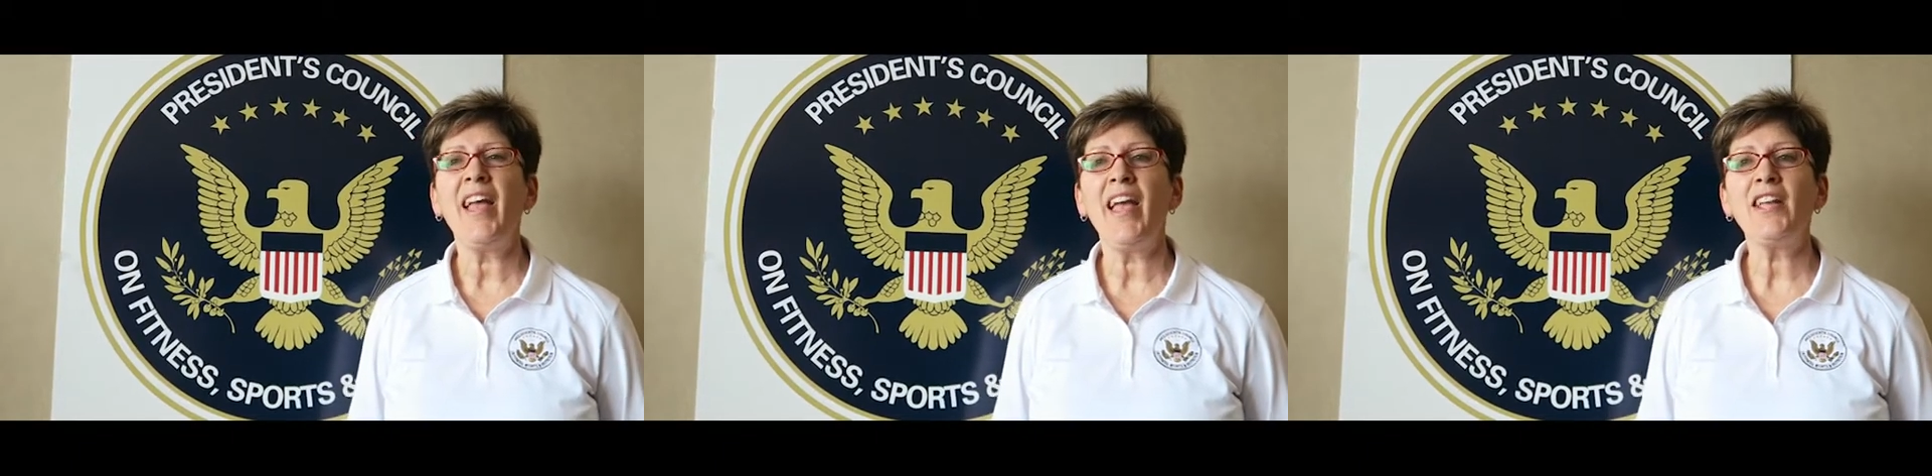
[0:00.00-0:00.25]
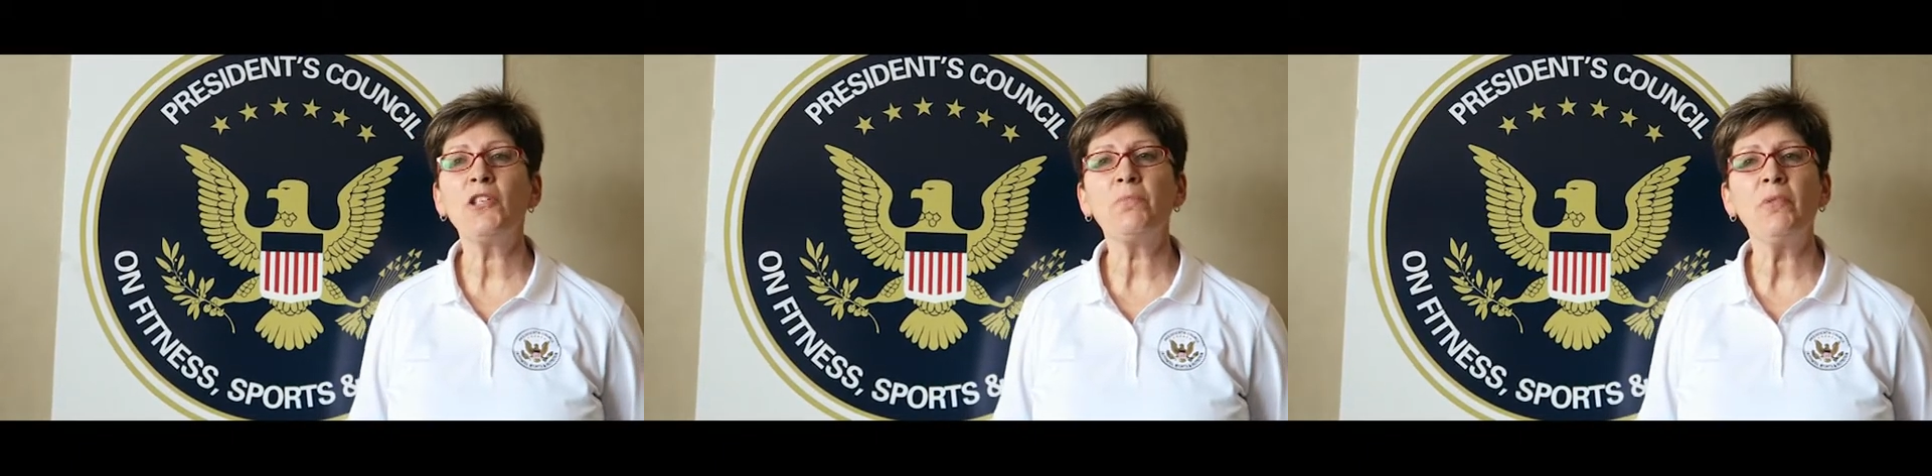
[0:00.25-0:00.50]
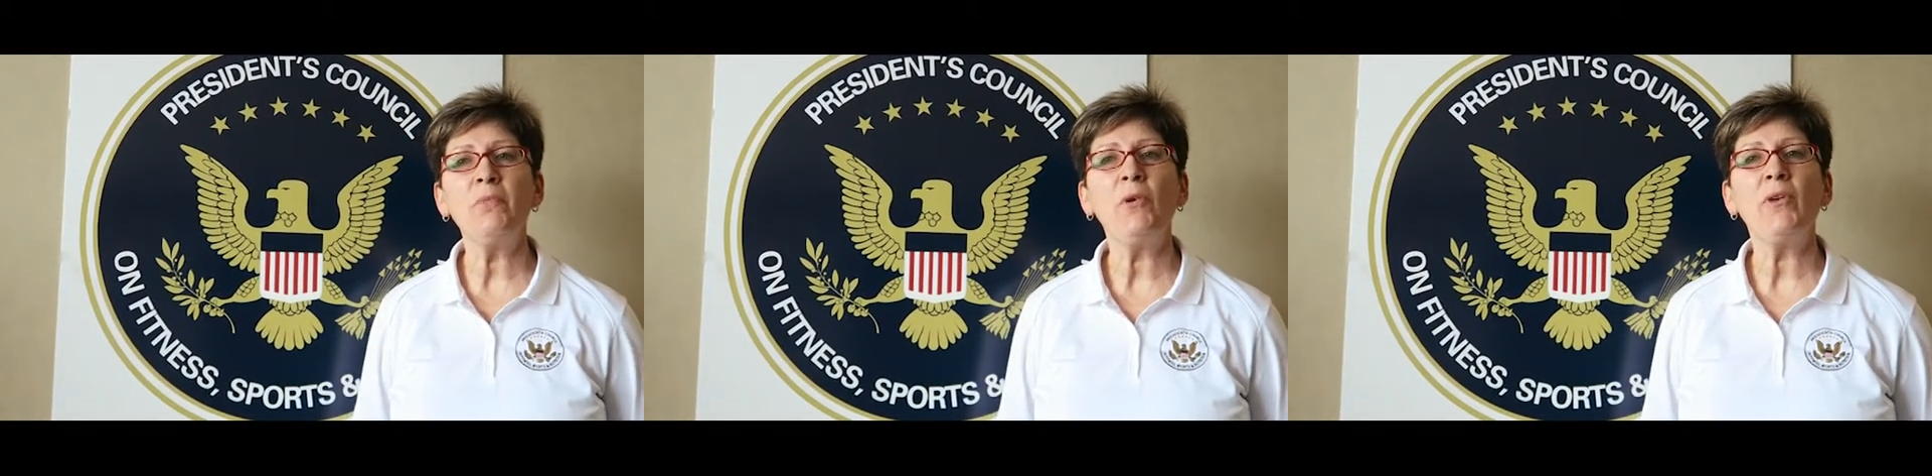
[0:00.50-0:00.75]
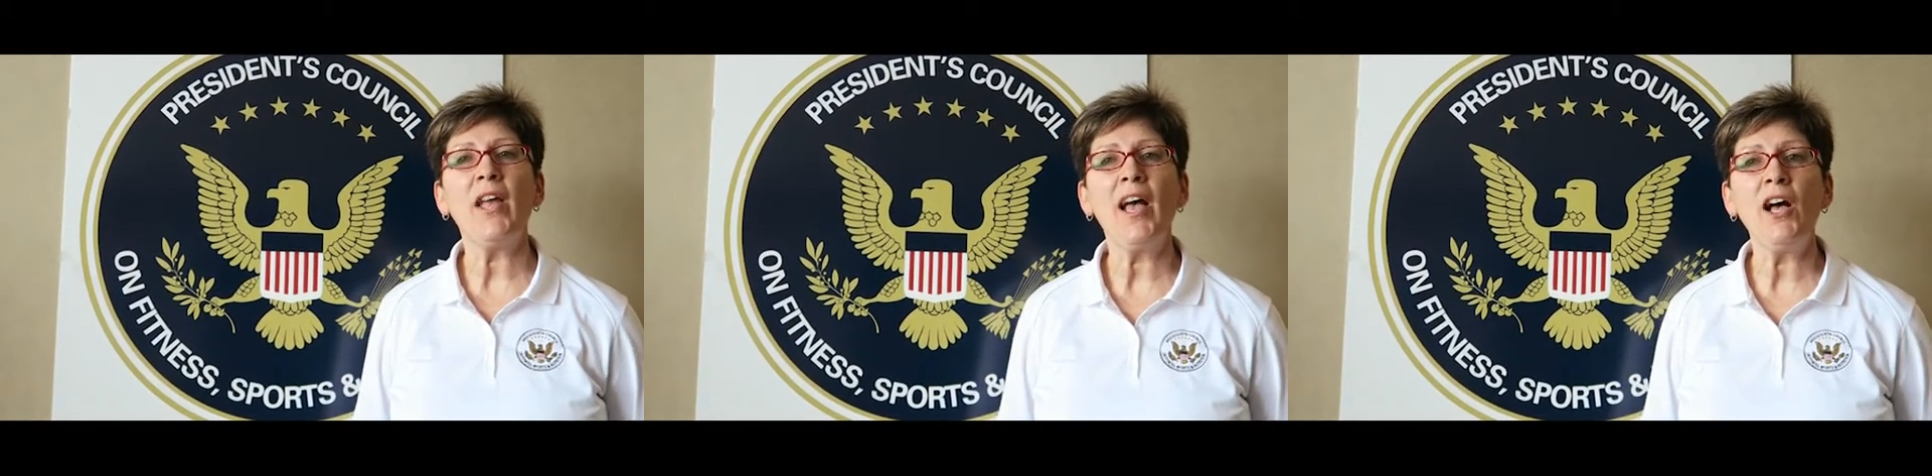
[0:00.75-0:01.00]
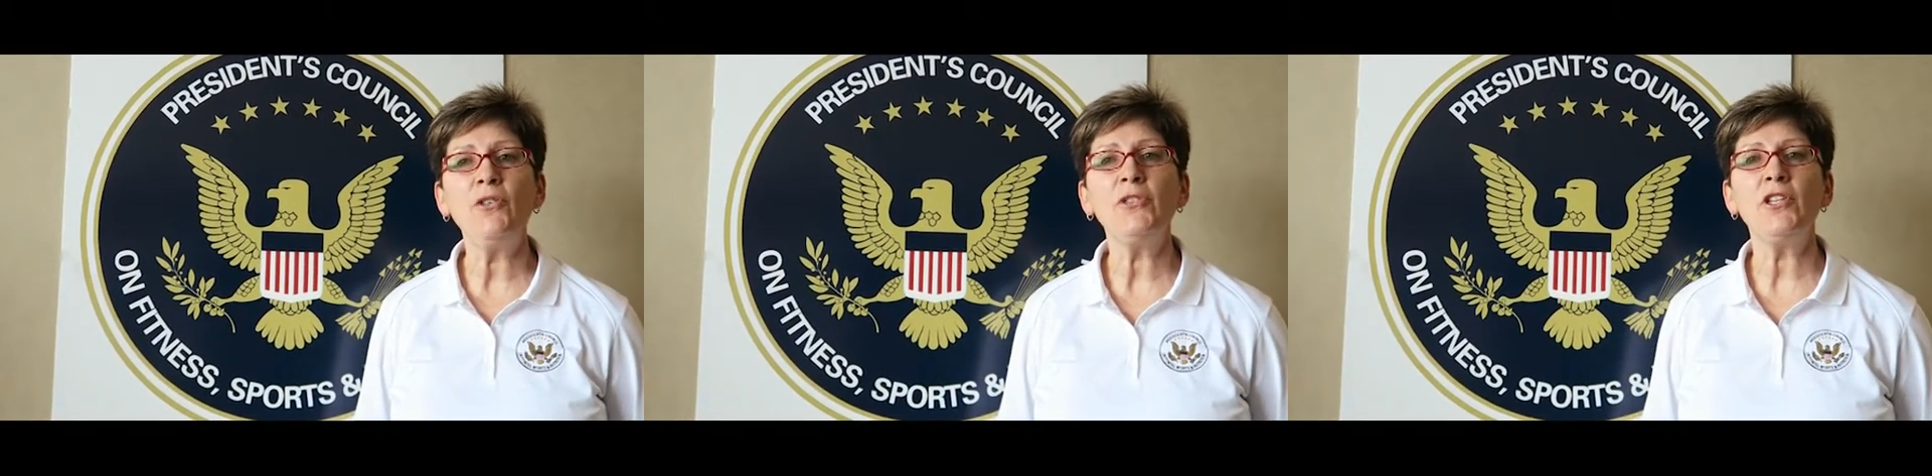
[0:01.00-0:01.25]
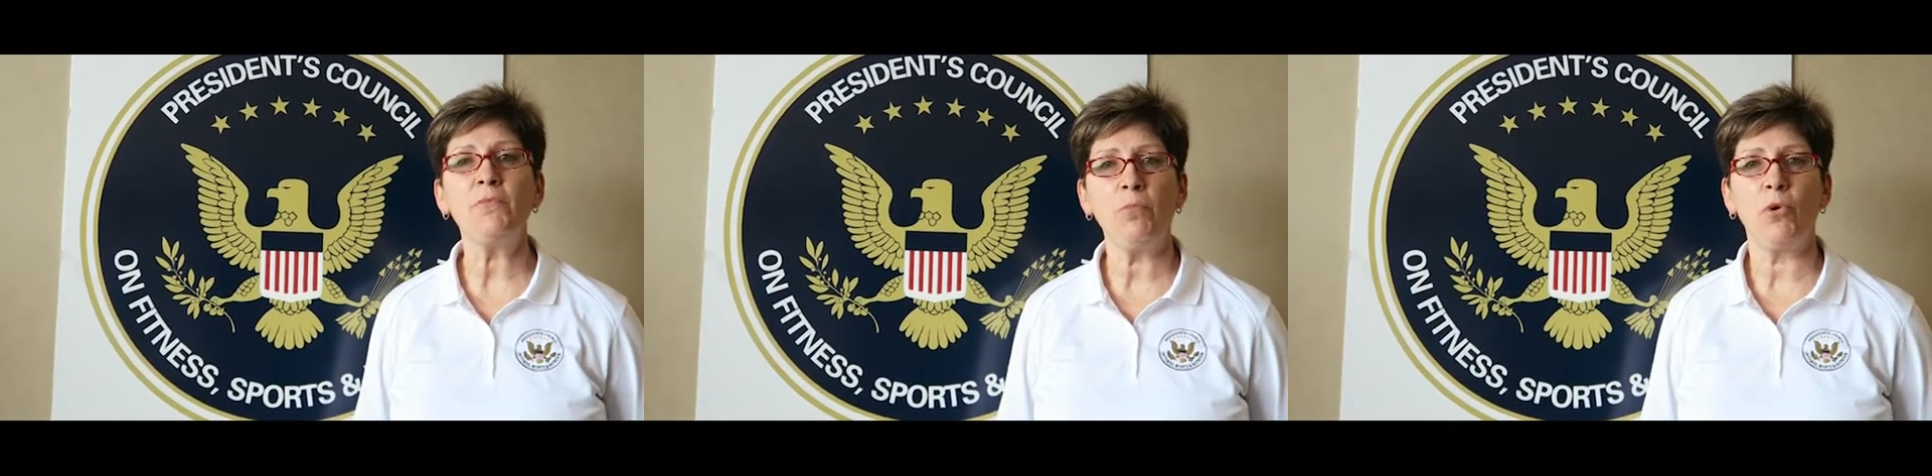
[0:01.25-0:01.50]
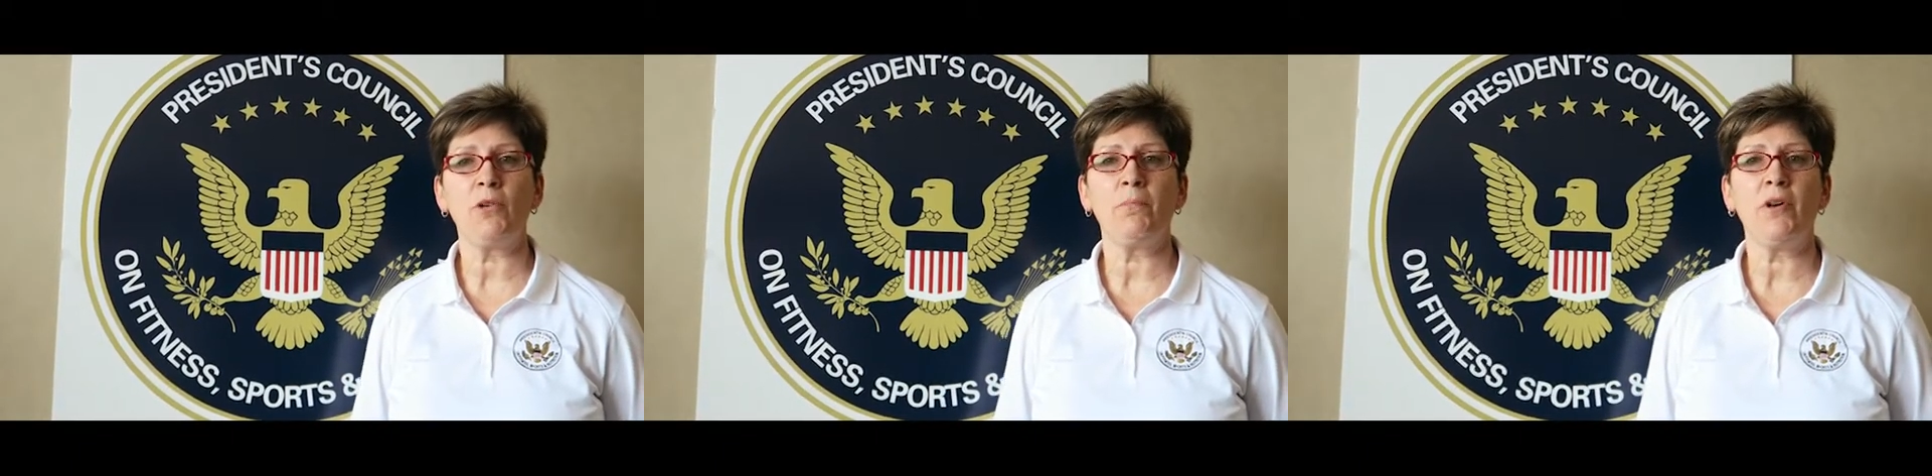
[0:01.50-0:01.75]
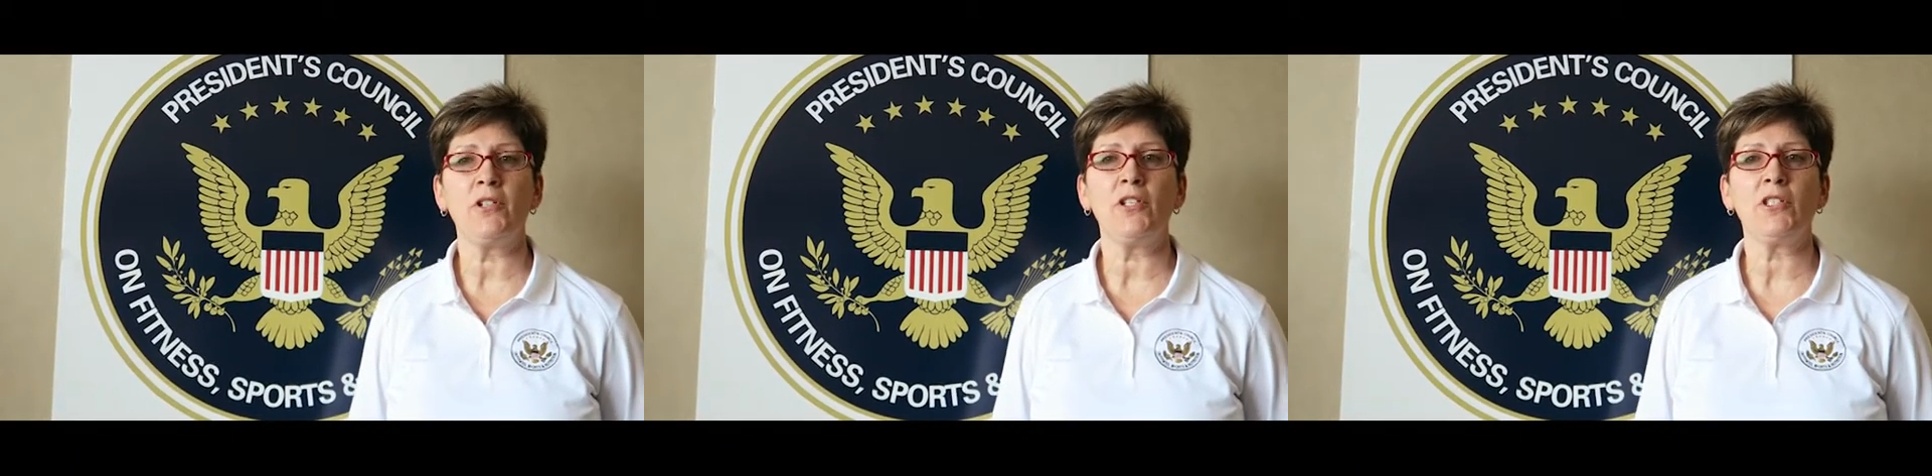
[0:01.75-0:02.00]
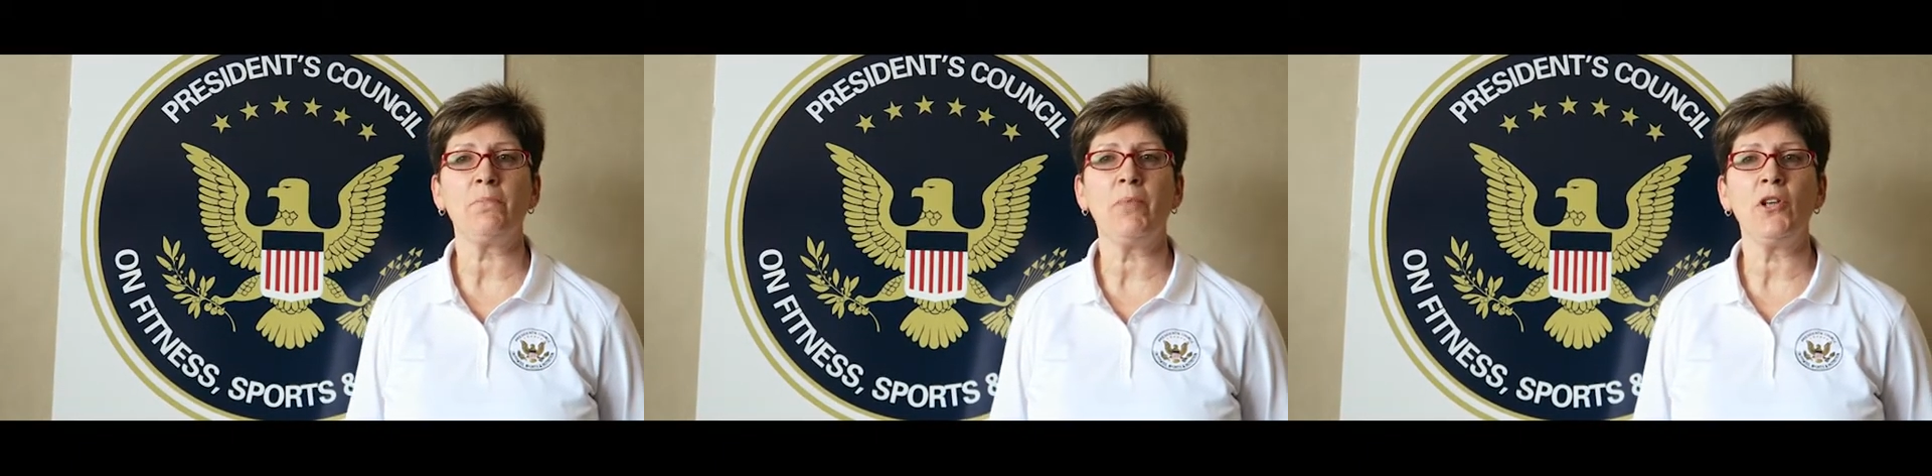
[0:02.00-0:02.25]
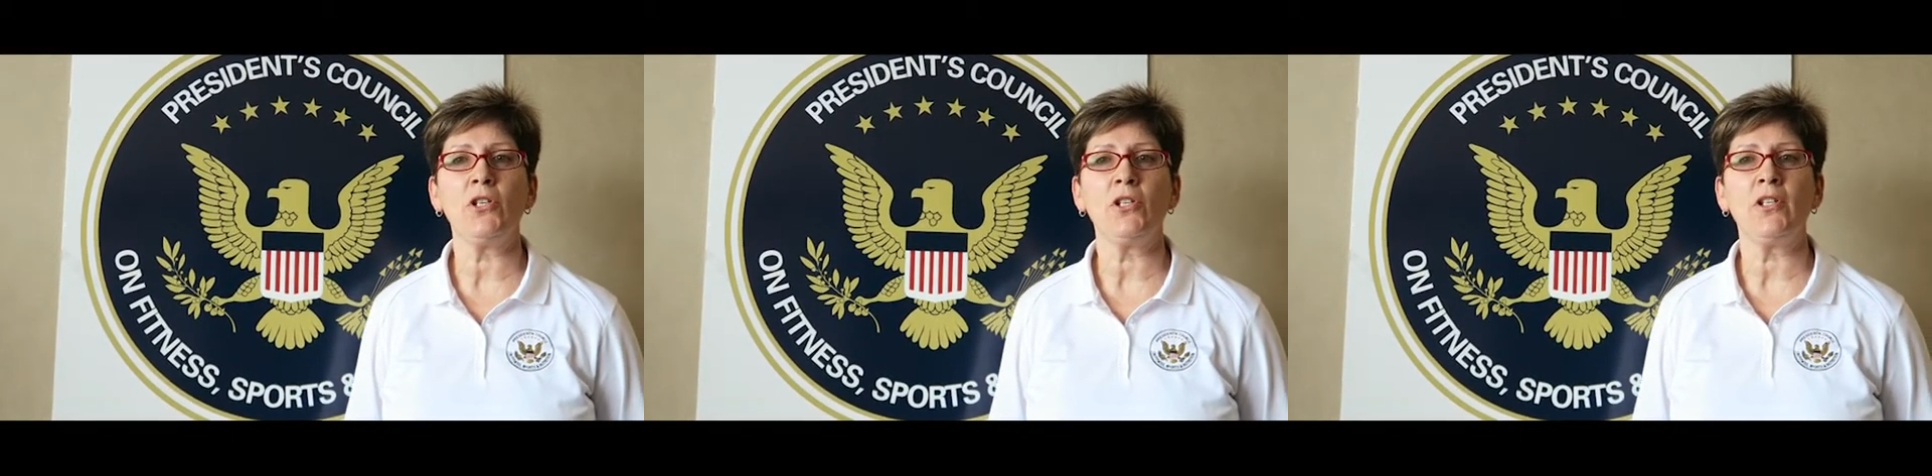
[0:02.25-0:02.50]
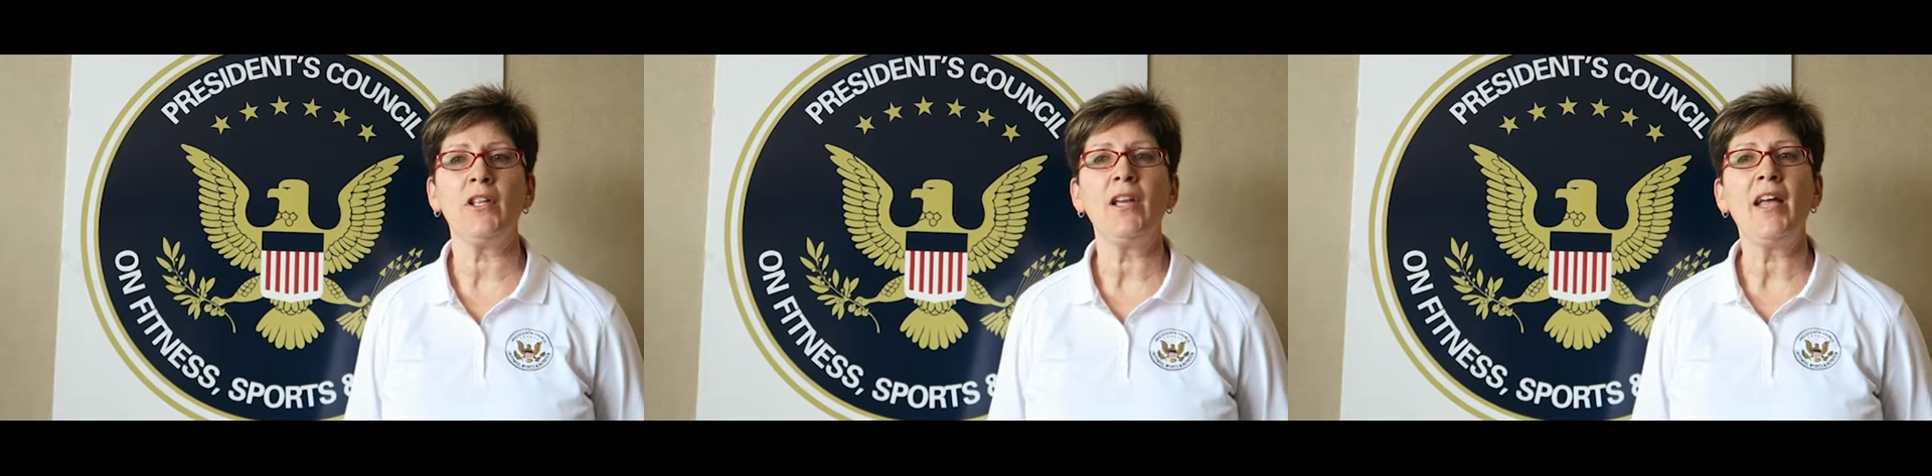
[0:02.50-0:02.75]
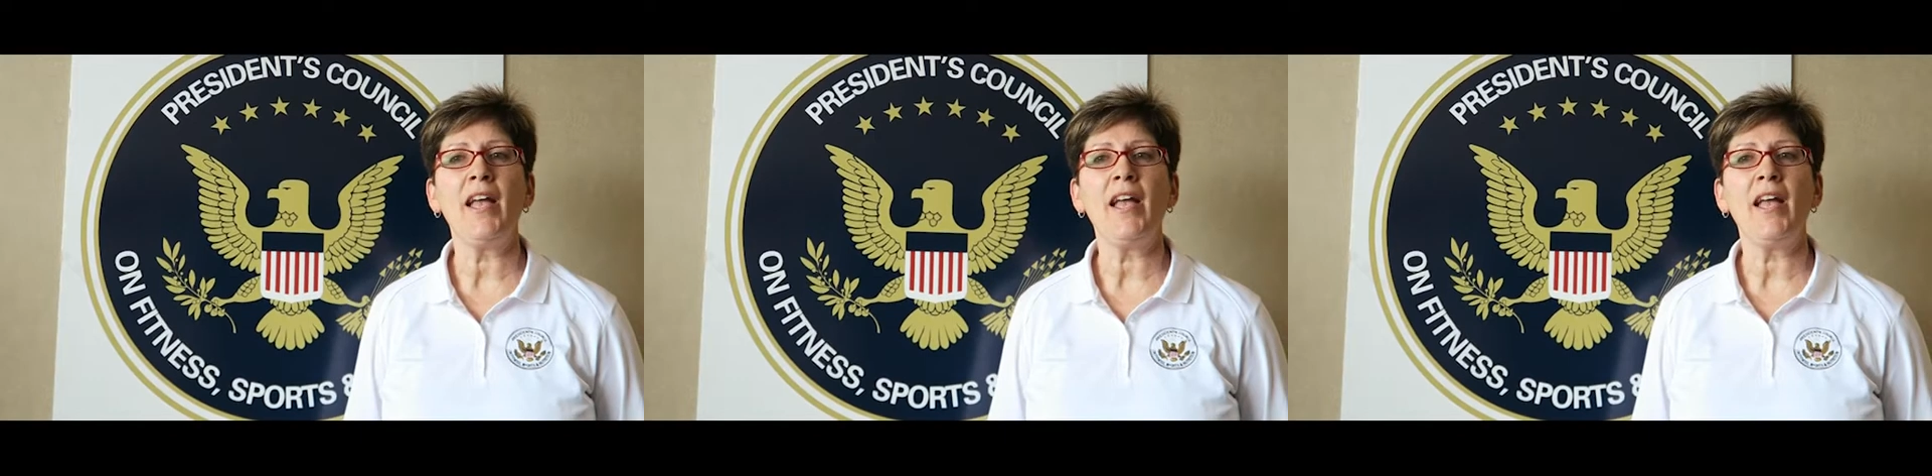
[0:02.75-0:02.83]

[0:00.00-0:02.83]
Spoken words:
and to promote healthy sport participation